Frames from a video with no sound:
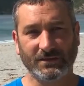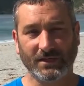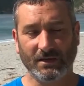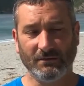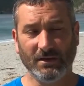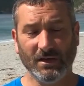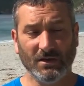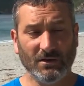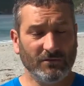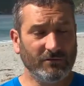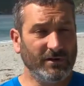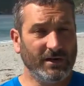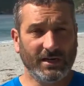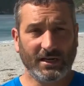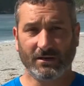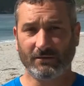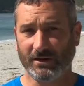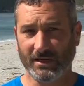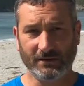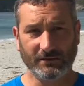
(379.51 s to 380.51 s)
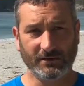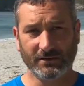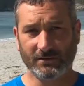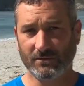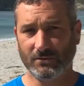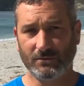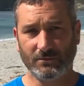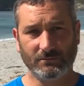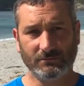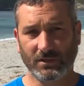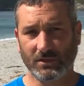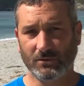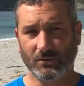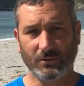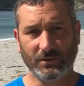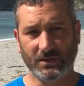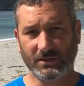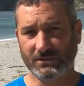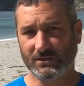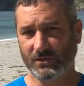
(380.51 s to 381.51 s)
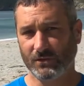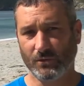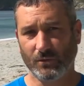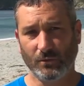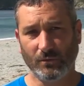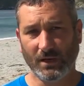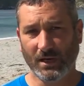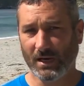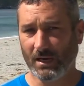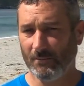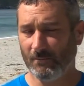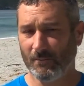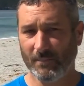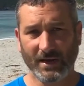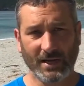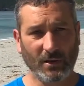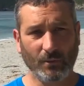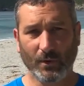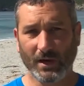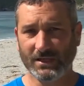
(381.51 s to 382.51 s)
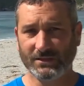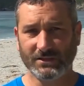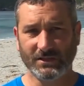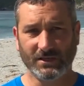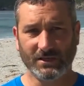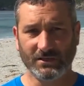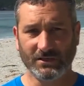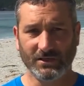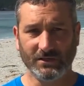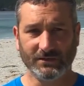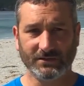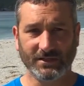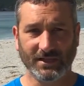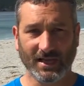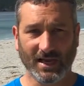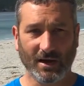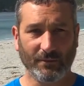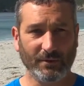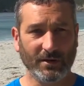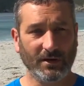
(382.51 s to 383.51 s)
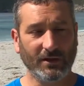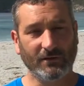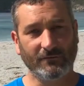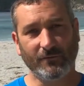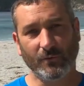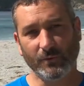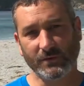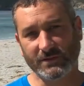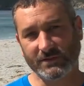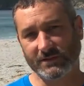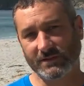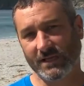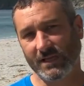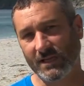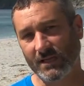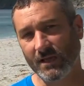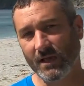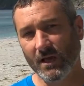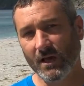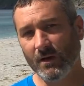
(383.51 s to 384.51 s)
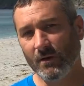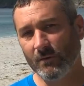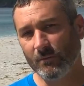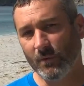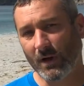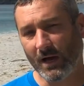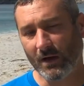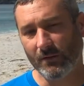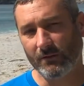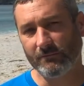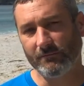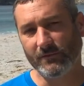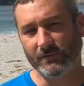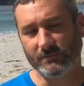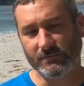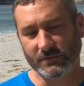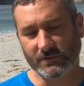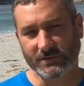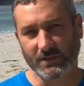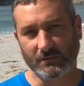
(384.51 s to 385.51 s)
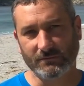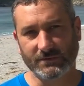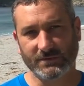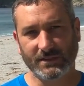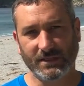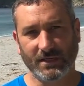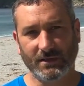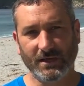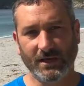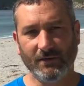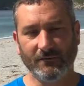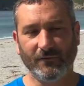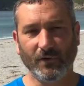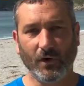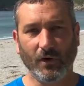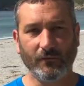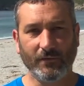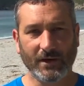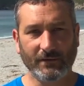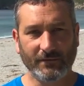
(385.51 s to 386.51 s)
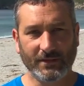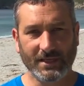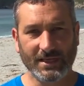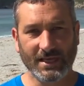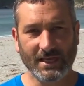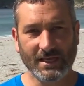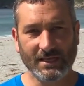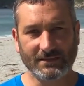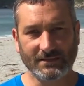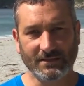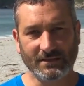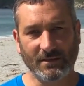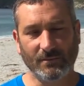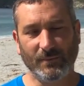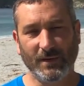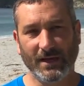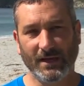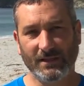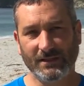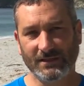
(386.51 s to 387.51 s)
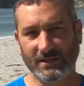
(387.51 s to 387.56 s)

So really great recording tool, many ways you can use it, and we look forward to seeing how the results evolve over the years and compare the